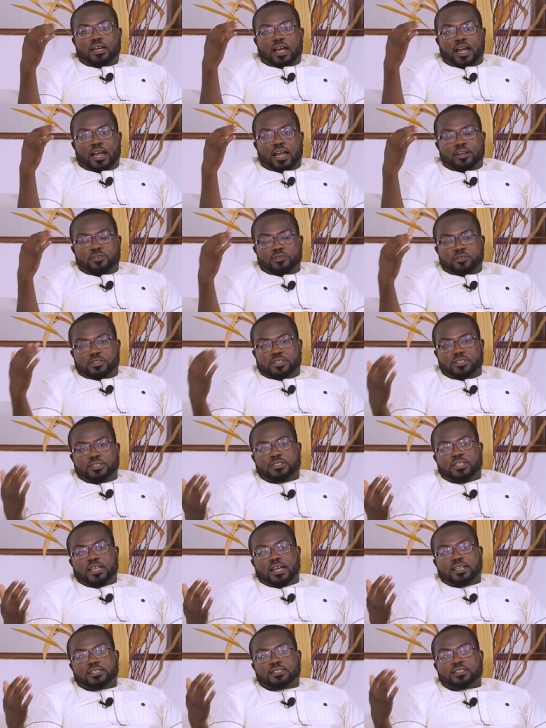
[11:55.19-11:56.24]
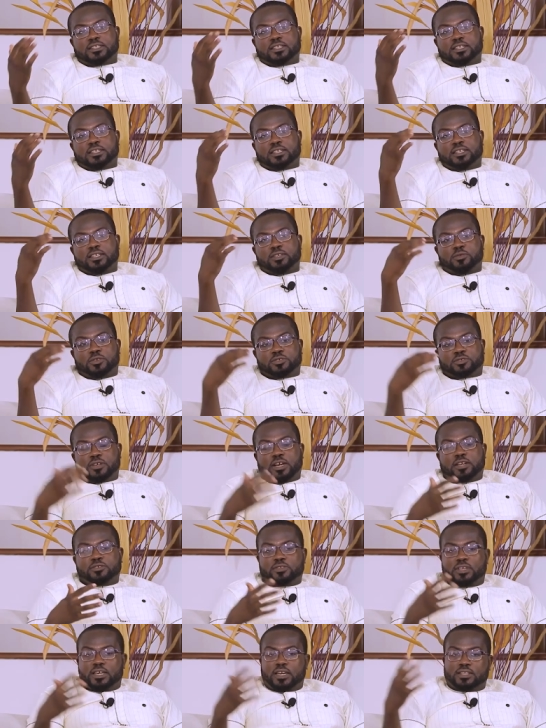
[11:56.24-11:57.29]
I noticed that he was
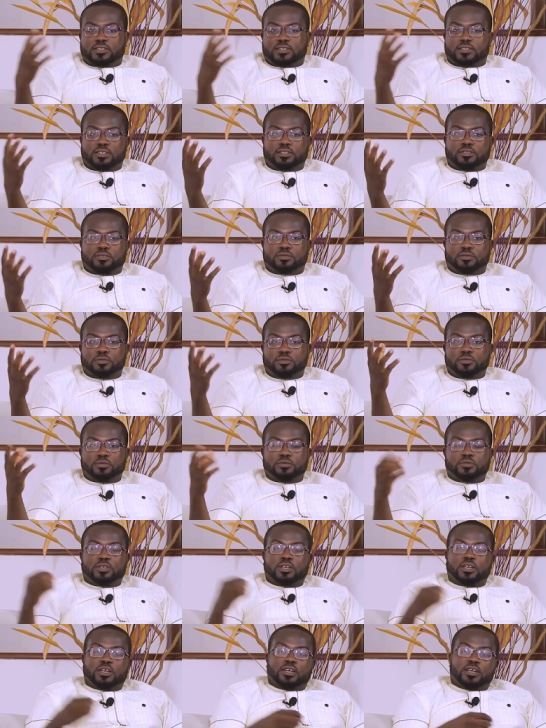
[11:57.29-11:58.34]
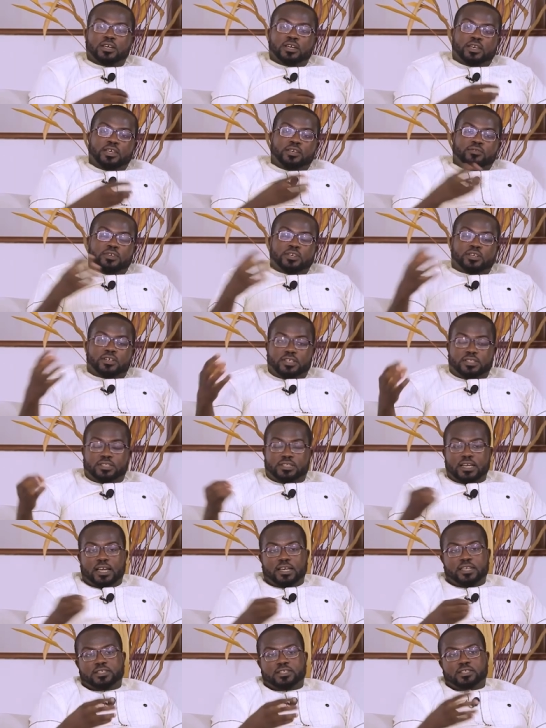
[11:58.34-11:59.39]
trying to get into even
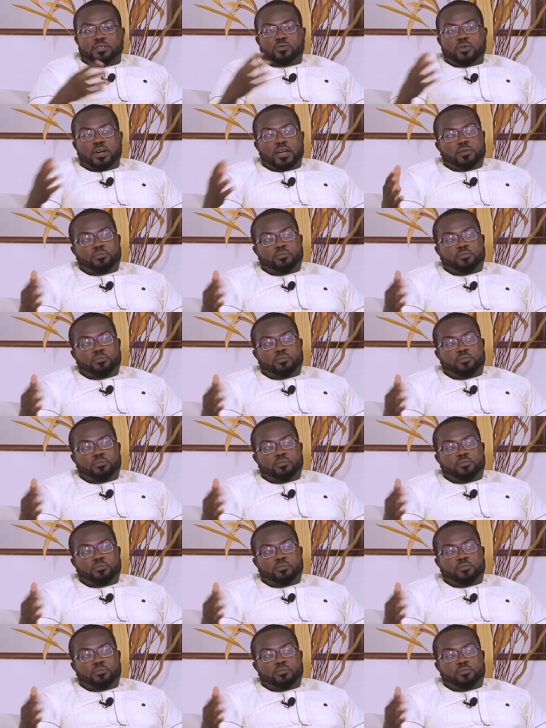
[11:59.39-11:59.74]
Christianity where